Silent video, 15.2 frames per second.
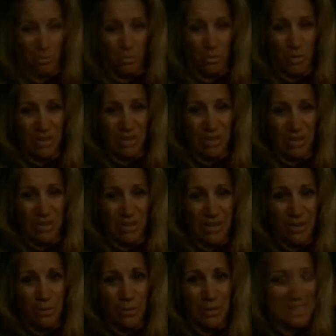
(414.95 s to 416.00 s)
really
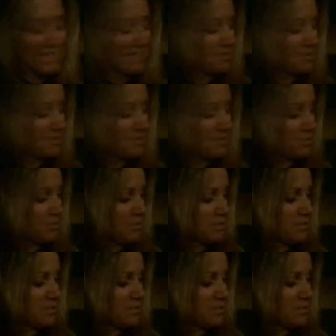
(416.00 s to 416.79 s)
hoping his answer is